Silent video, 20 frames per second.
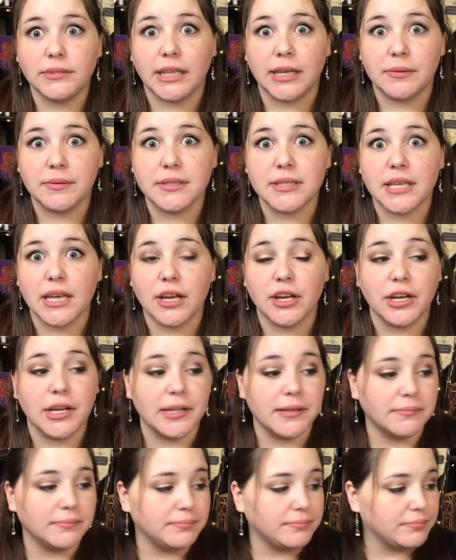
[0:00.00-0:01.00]
That was
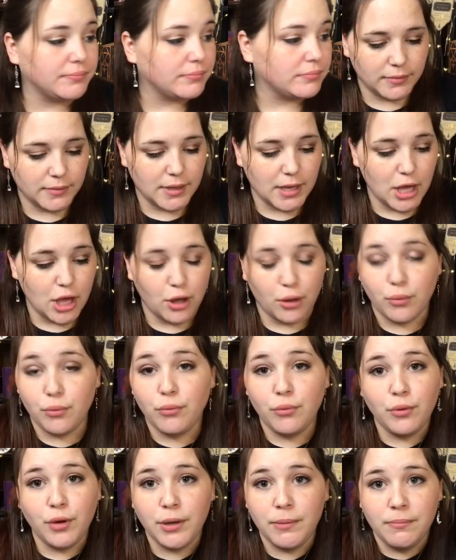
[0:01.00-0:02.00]
scary.
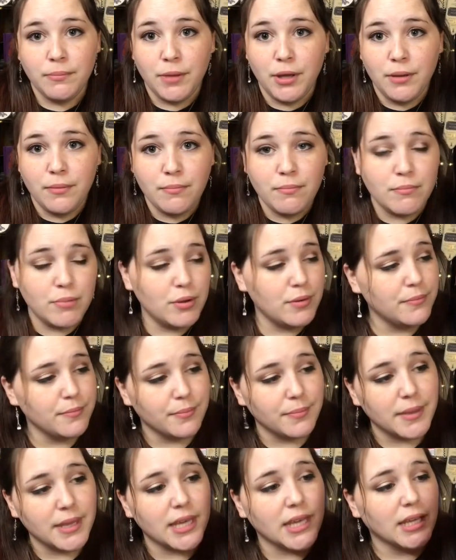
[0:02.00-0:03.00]
Remember
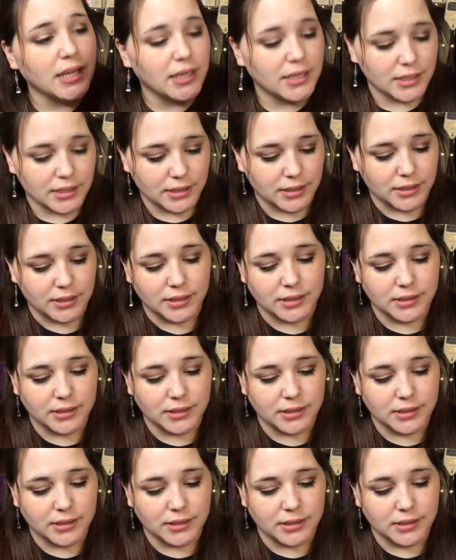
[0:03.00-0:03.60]
me